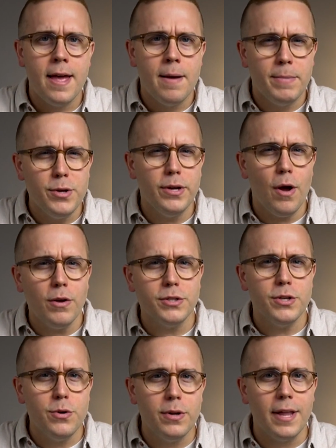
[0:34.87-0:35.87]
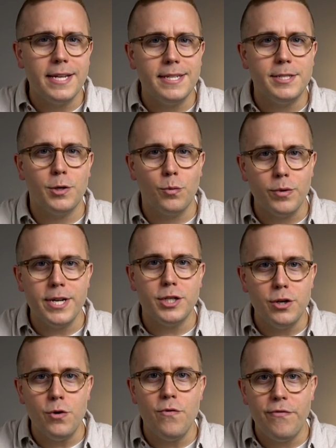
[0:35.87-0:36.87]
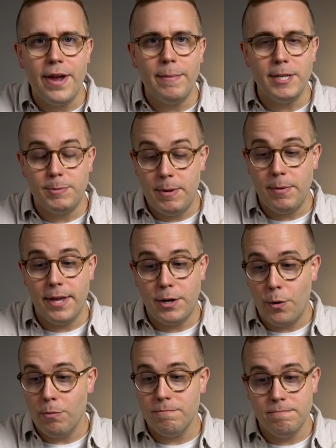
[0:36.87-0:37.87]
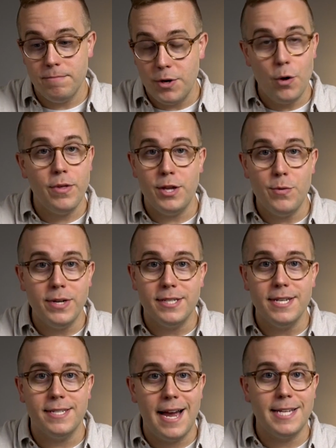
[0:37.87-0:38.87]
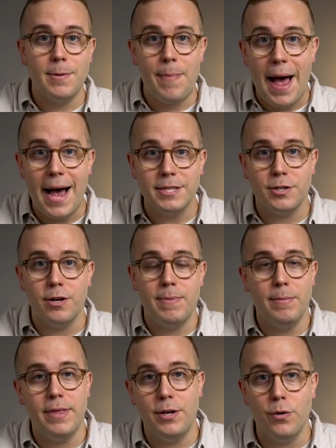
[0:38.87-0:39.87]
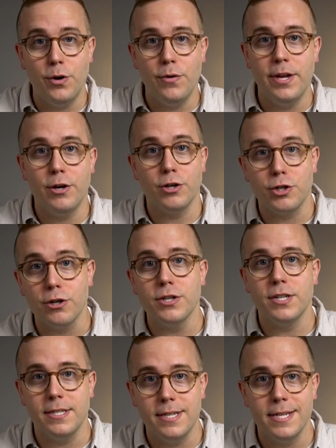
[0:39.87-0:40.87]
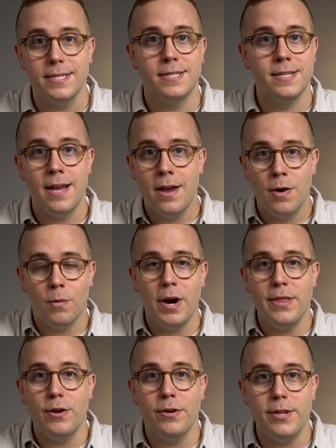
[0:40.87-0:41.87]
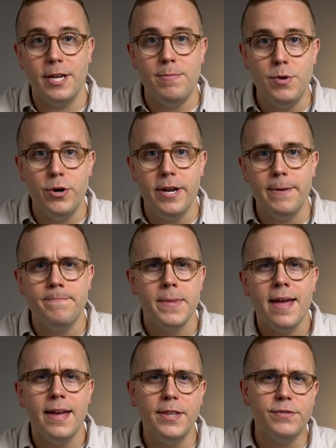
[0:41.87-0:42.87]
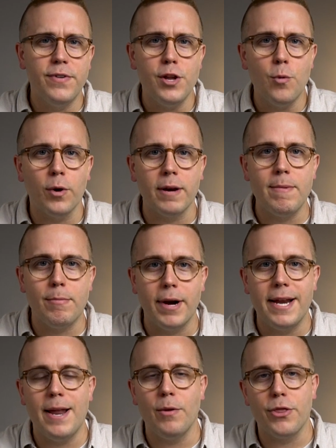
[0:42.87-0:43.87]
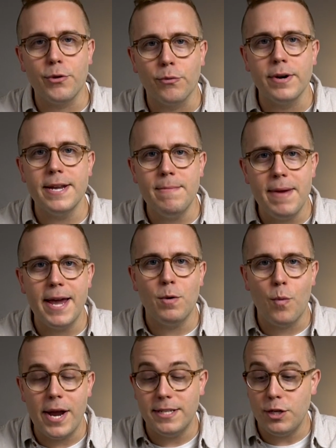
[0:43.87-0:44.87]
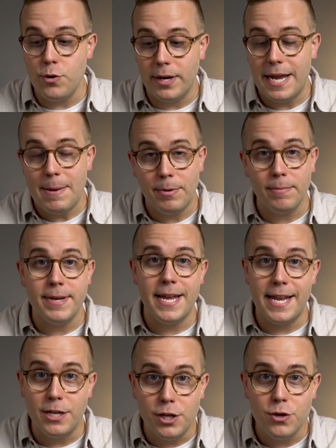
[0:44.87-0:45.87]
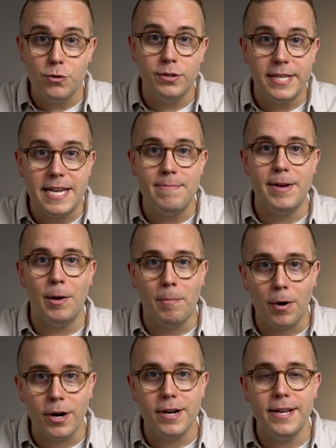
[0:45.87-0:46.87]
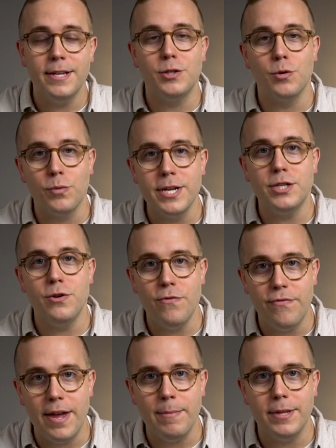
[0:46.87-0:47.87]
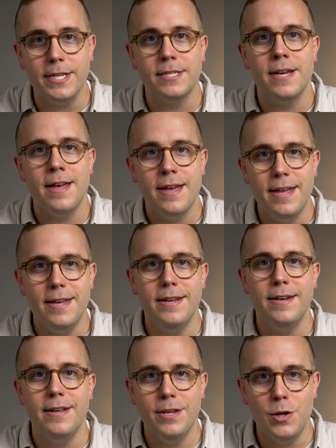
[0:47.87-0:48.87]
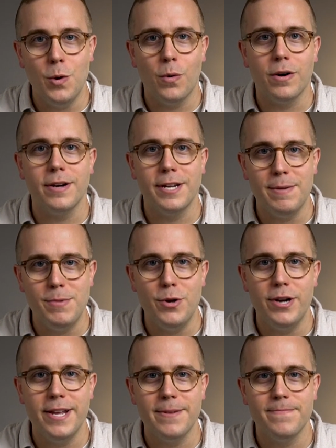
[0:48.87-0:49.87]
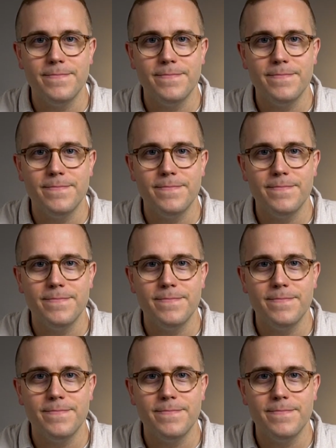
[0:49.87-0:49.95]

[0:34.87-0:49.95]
But you could also utilize it to reach new families, people that don't know that you exist as a pastor, people that don't know that your church exists right there in the community. In this video, we're going to be breaking down 3 main ways that you can implement and use email marketing to reach new families in your community.